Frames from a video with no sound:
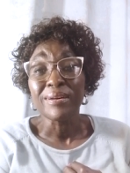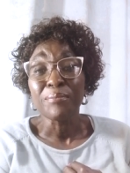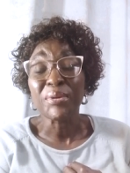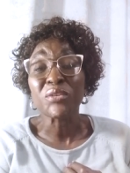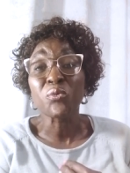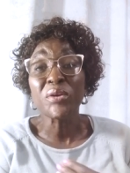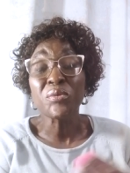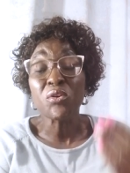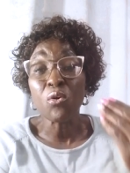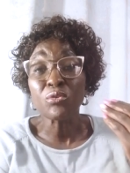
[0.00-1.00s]
but when we
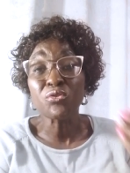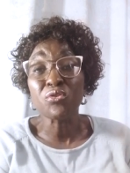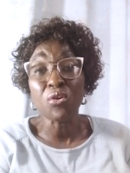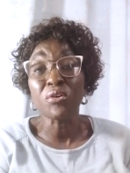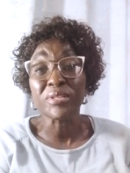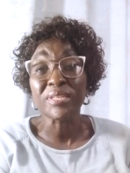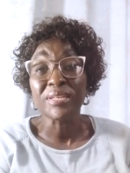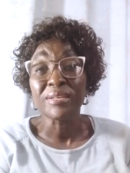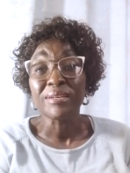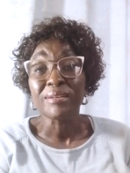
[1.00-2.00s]
go to God,
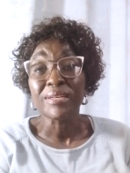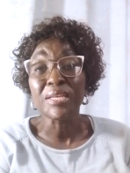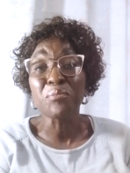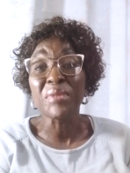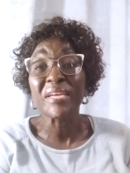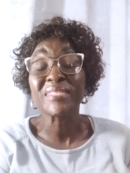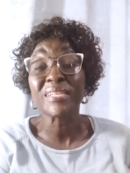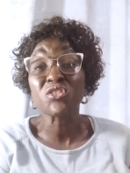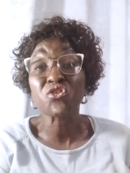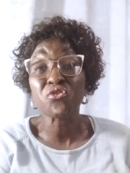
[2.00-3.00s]
He makes
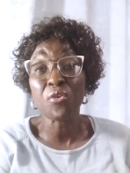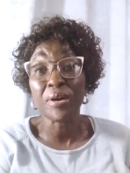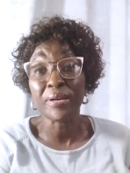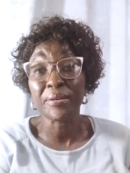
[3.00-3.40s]
us strong.